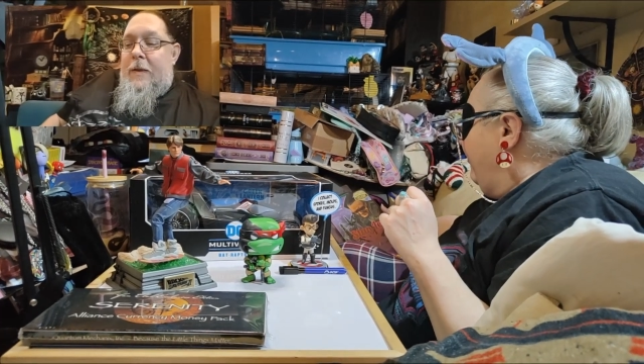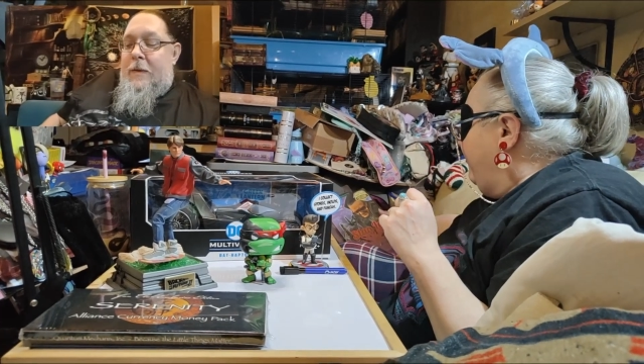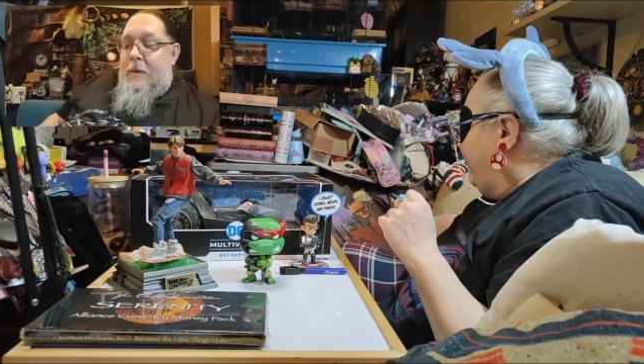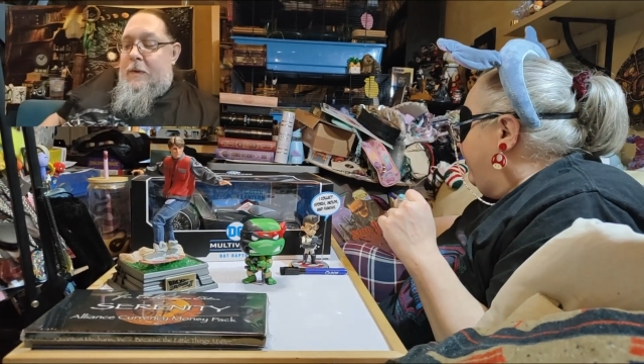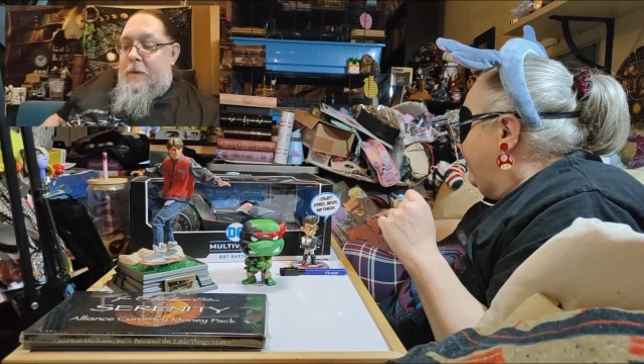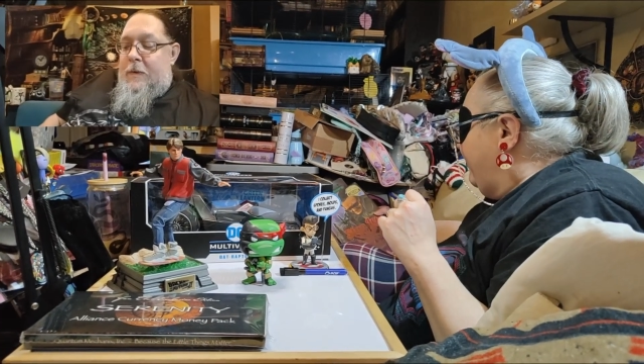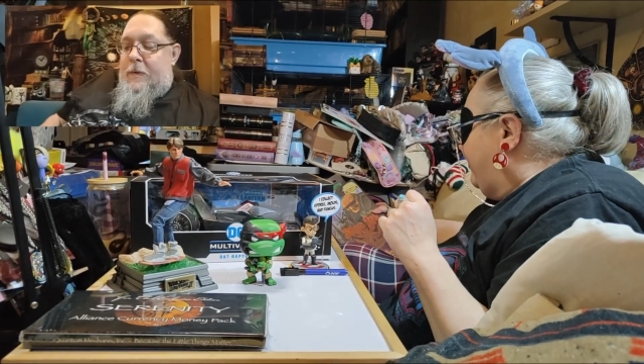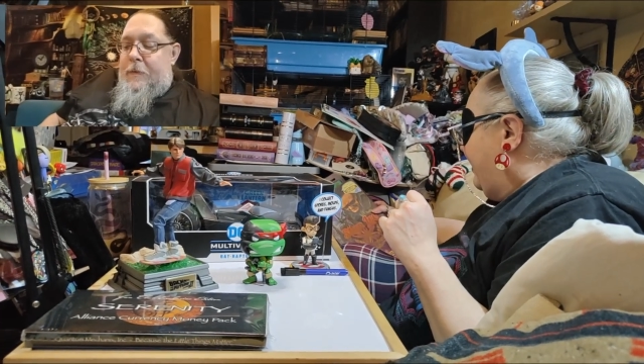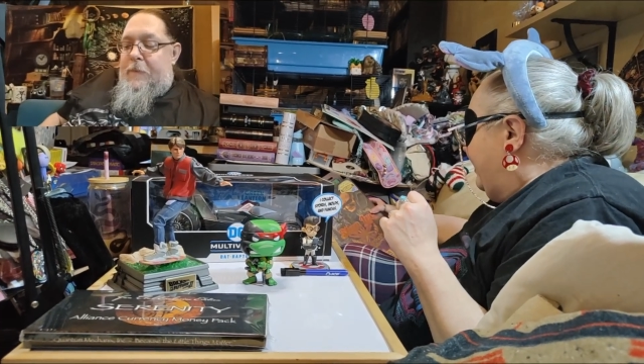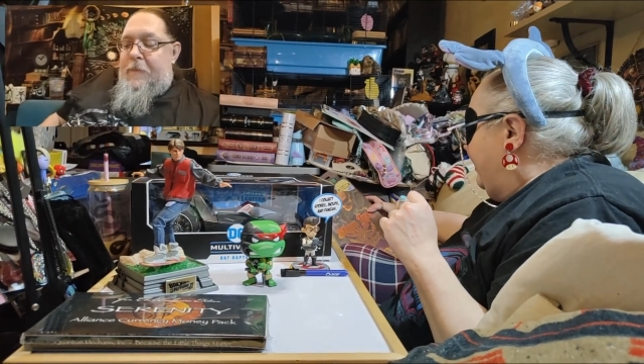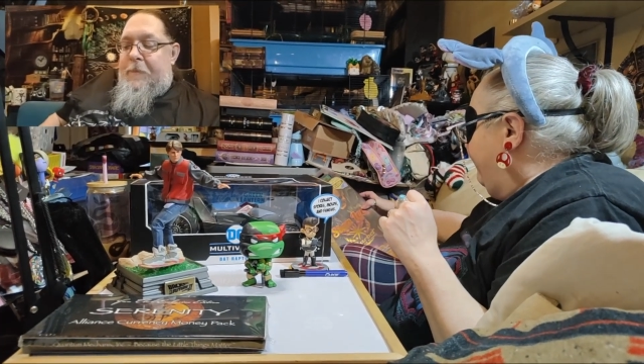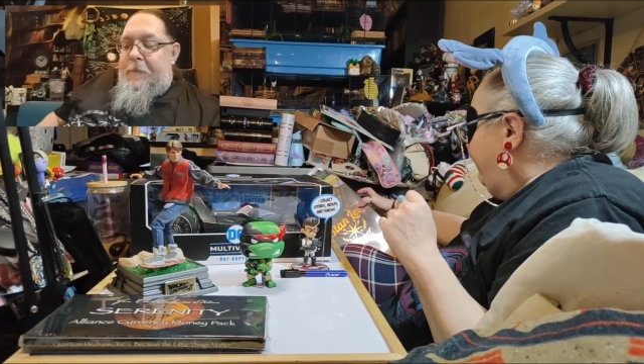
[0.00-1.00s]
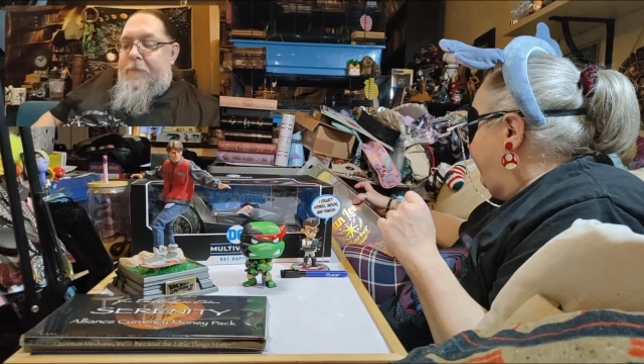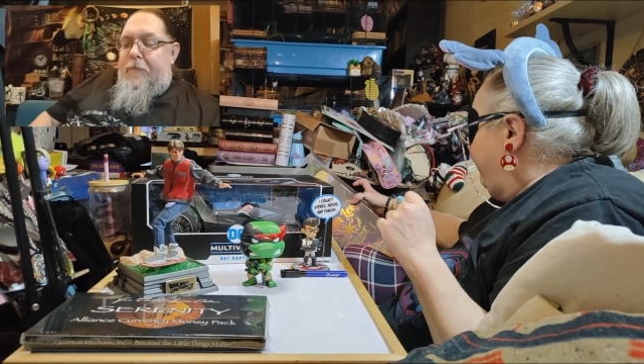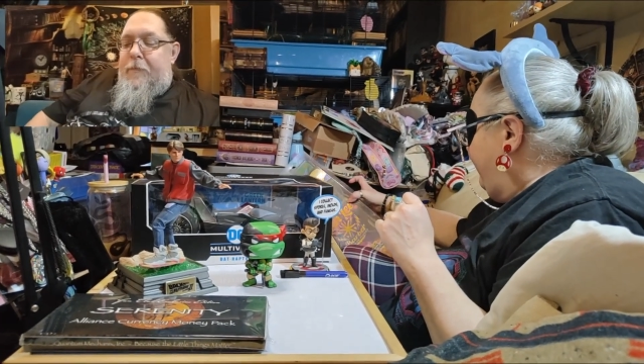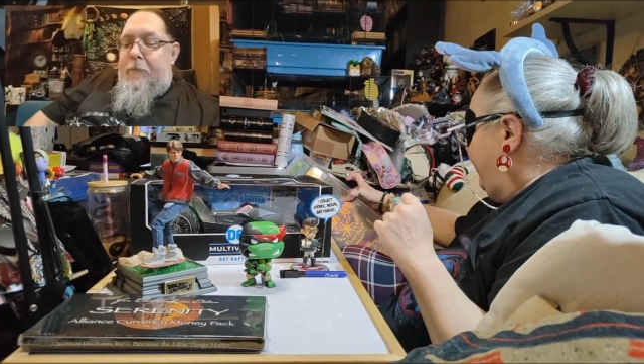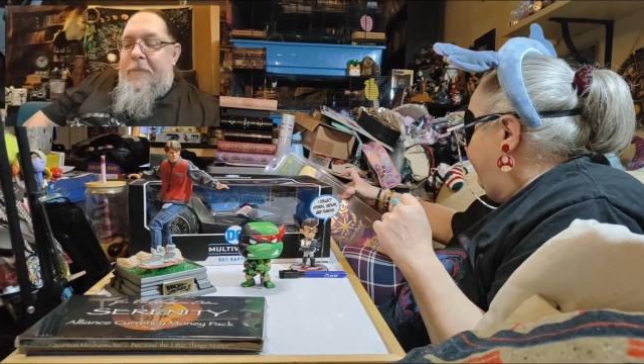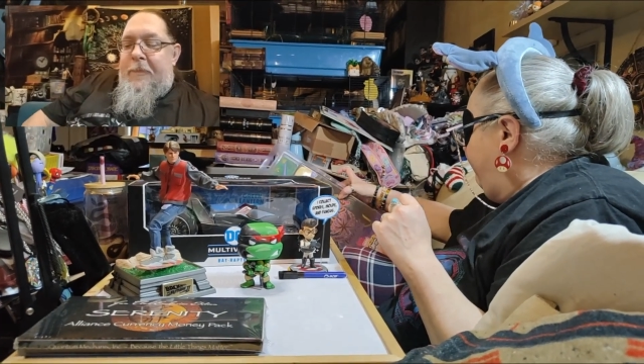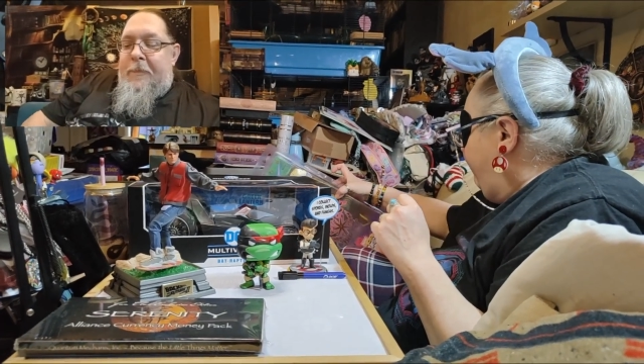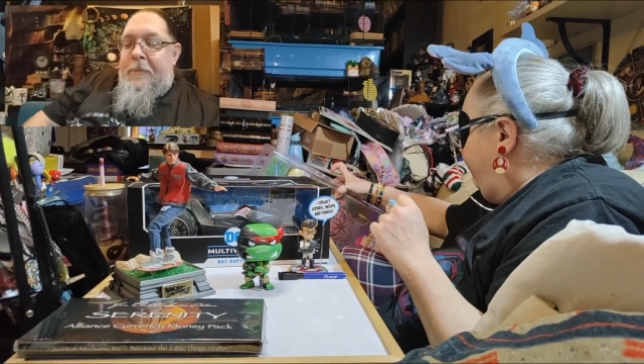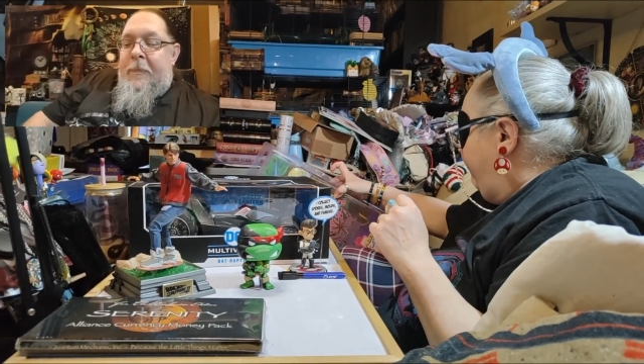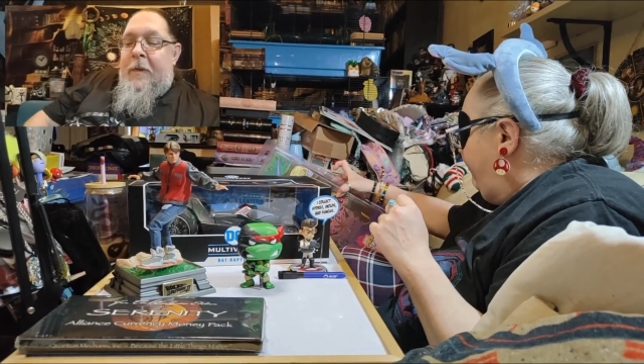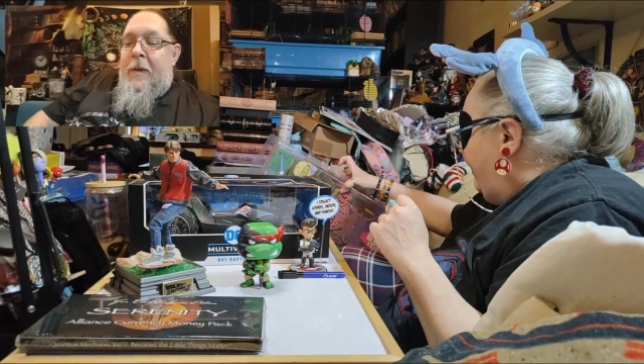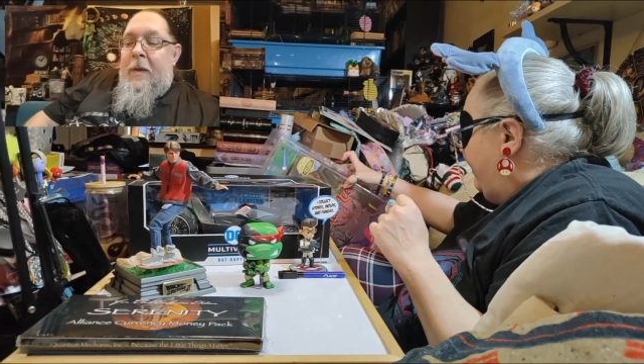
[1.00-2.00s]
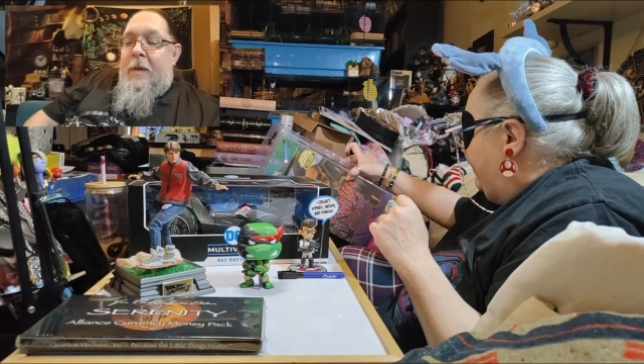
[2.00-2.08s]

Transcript: I've got to say, very impressed.